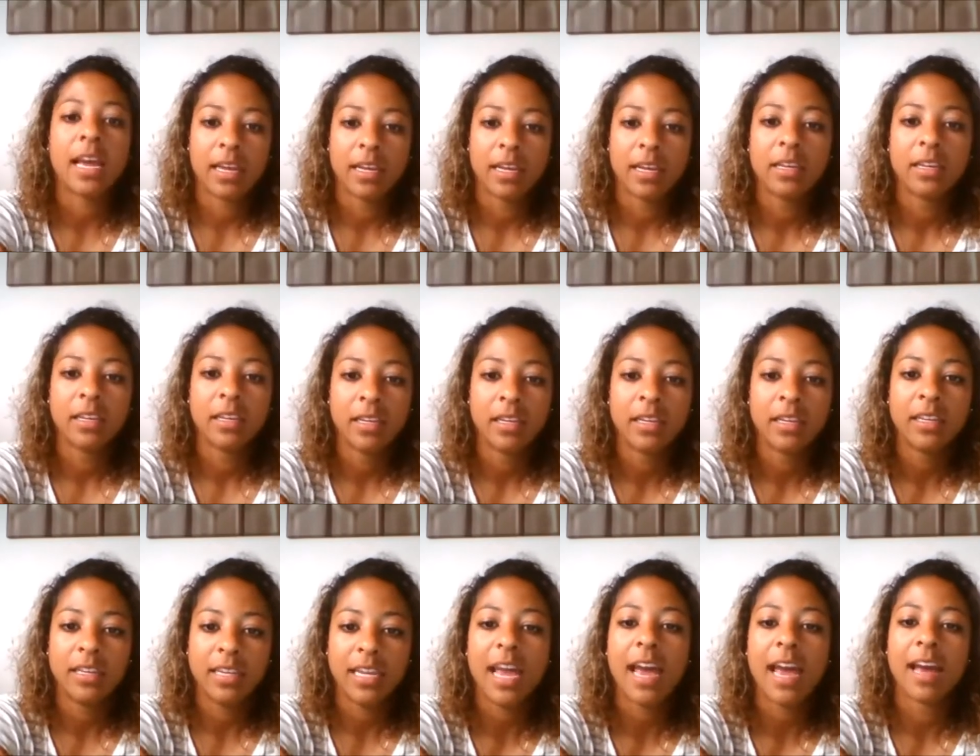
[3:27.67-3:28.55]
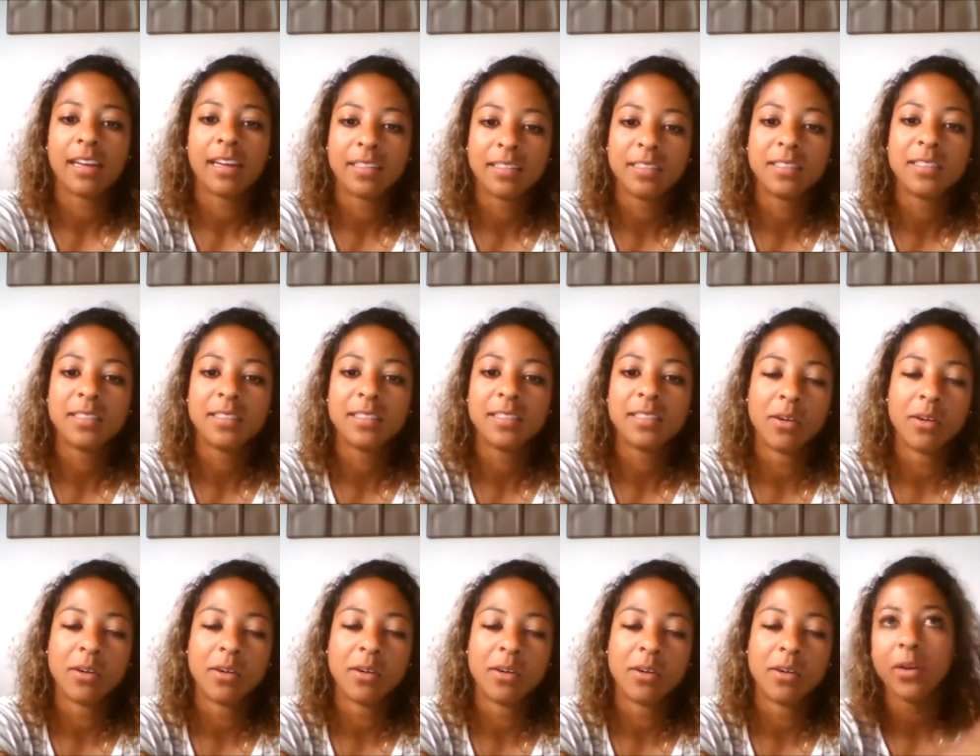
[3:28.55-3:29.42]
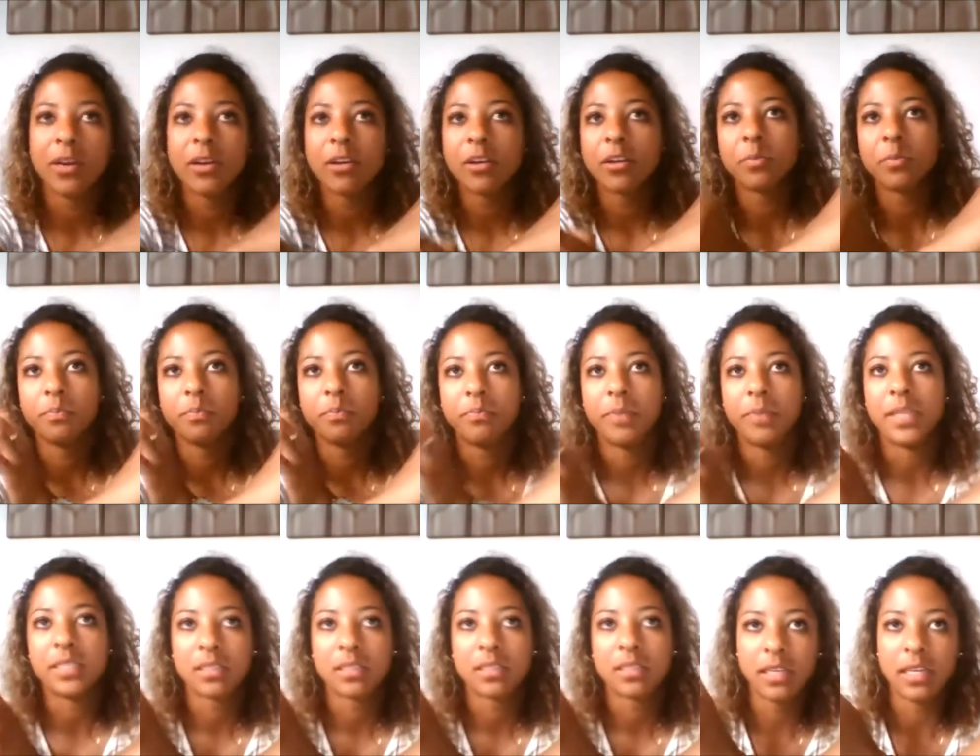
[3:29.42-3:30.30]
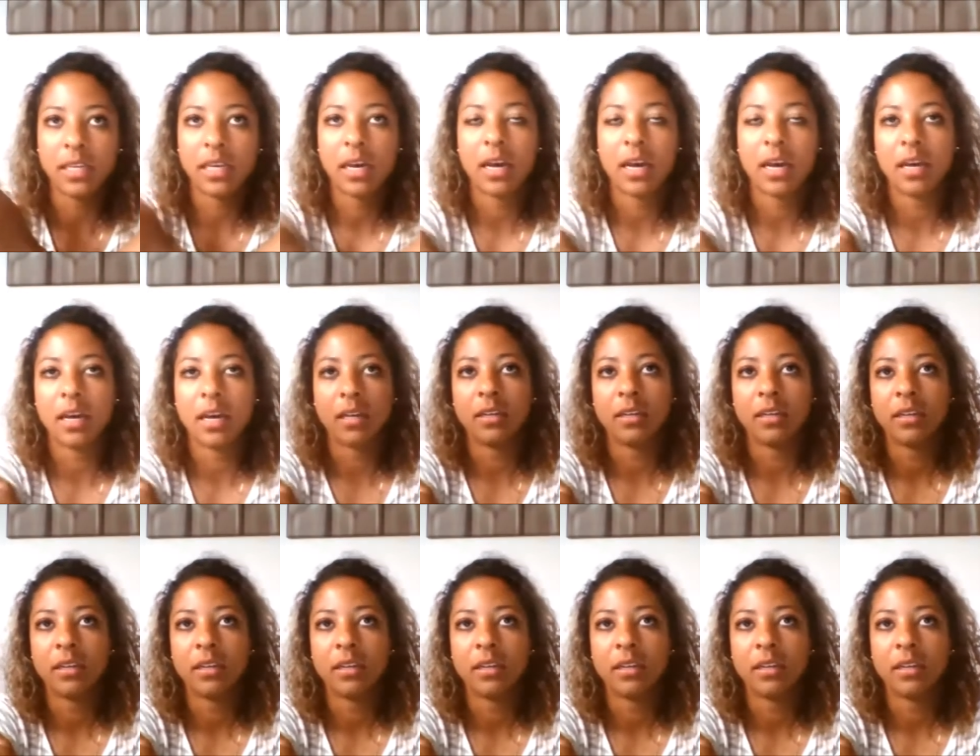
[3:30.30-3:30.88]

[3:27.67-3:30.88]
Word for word: yeah. So we're basically uh